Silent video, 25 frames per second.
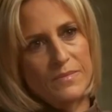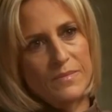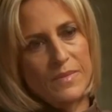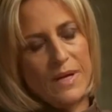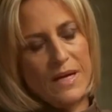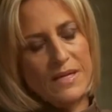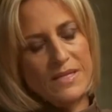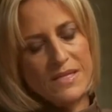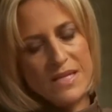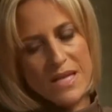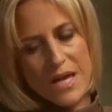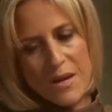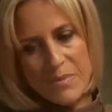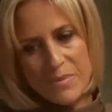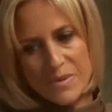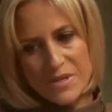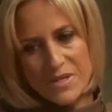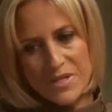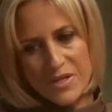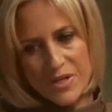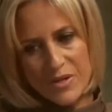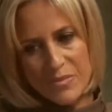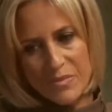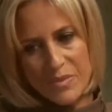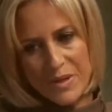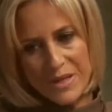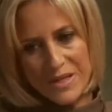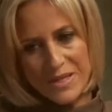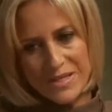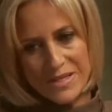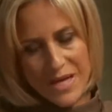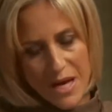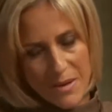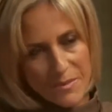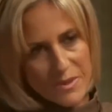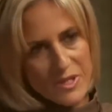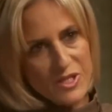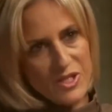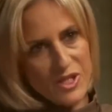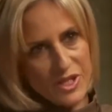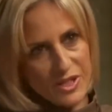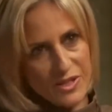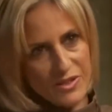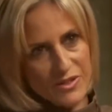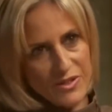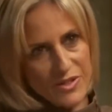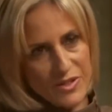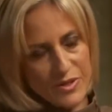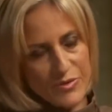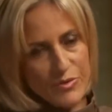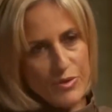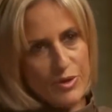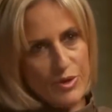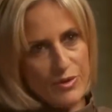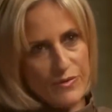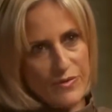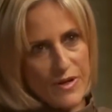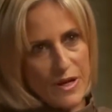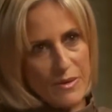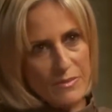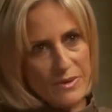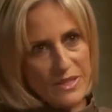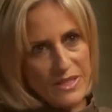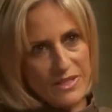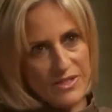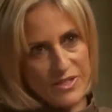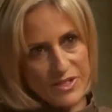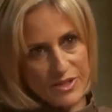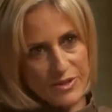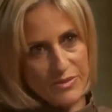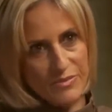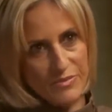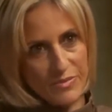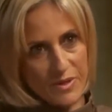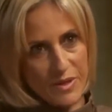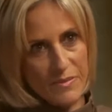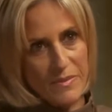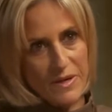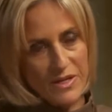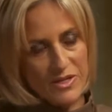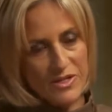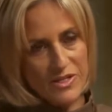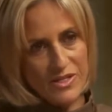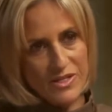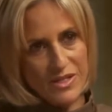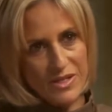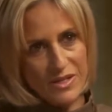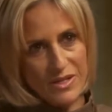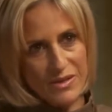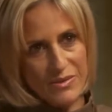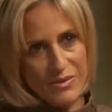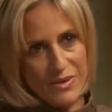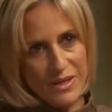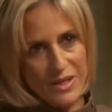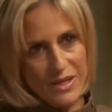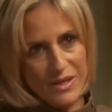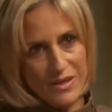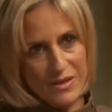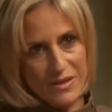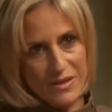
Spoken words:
Has the episode been damaging to the royal family, to Her Majesty the Queen?